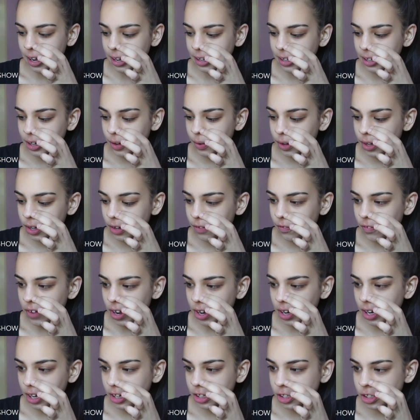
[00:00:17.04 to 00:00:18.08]
liquid
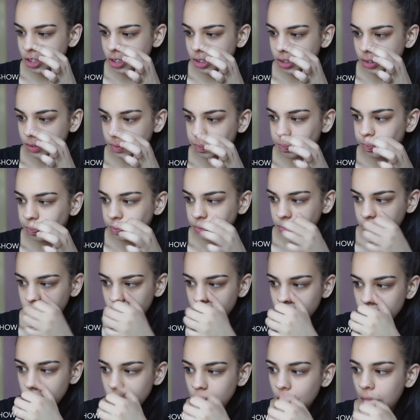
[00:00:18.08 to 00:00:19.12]
foundation.
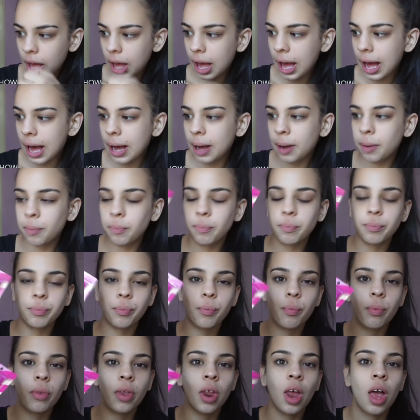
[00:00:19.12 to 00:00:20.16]

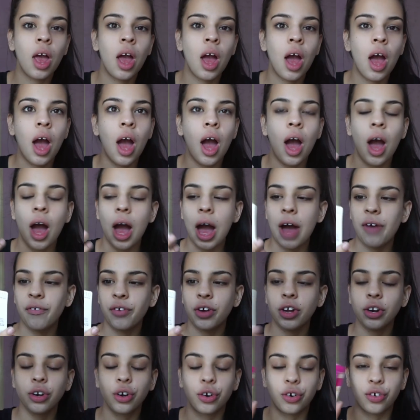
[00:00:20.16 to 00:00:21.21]
I've
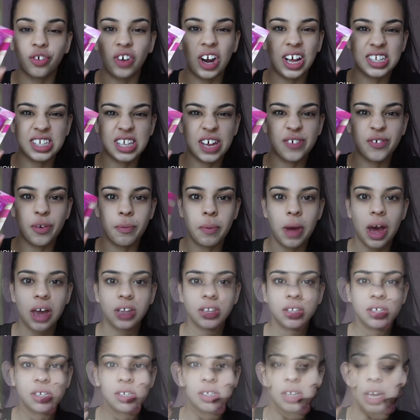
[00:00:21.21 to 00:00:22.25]
heard great stuff
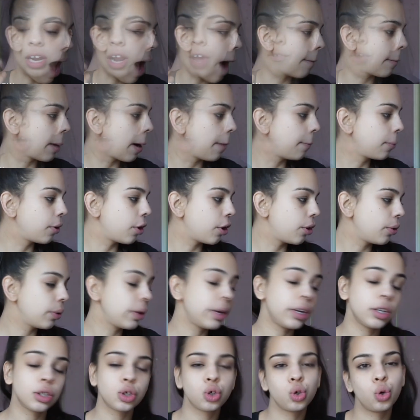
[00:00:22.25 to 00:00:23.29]
about this. I'm
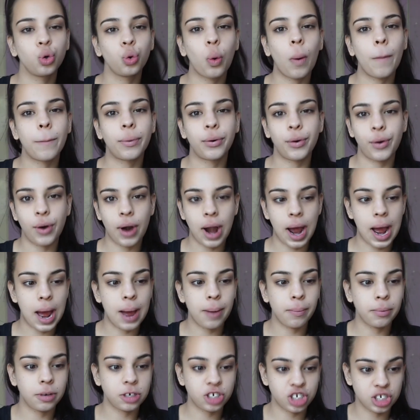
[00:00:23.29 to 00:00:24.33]
going to
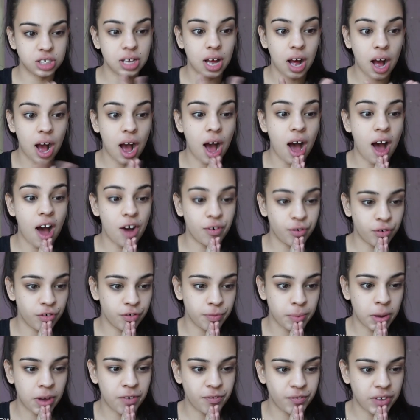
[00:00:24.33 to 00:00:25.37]
prime just half of
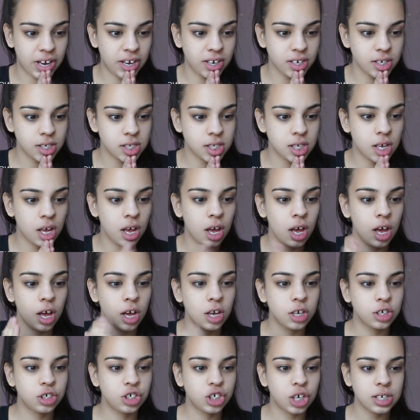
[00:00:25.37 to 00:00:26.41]
my face
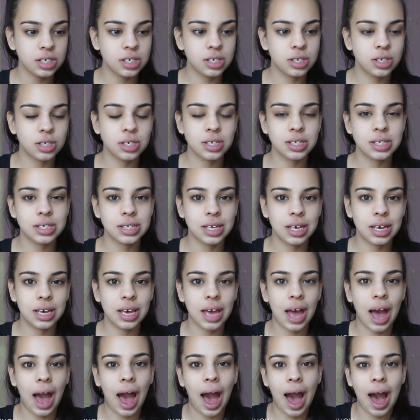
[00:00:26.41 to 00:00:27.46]
just to see
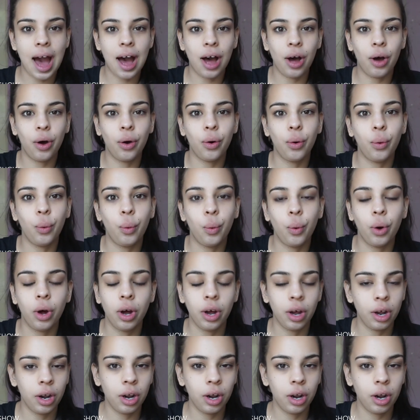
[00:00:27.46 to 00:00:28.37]
how